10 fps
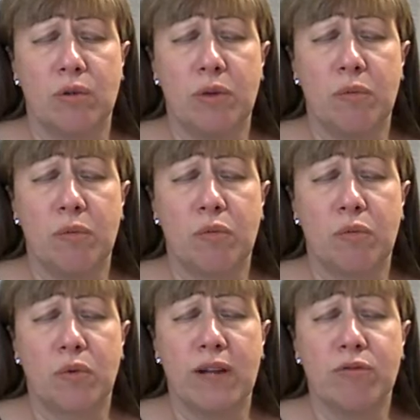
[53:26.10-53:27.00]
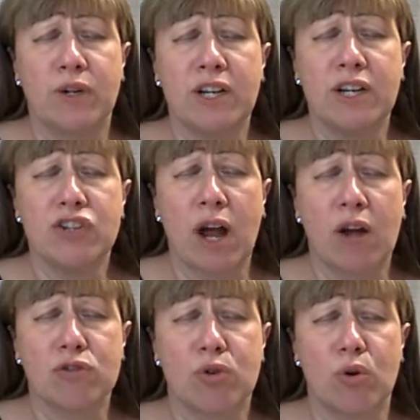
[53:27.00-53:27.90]
We pray for each
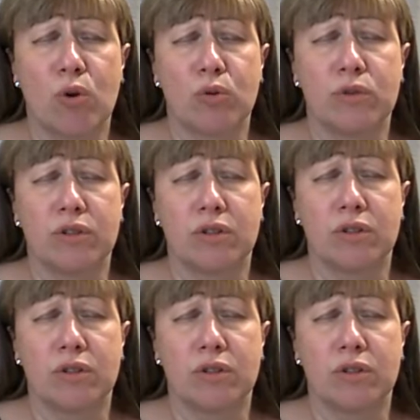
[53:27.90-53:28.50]
household,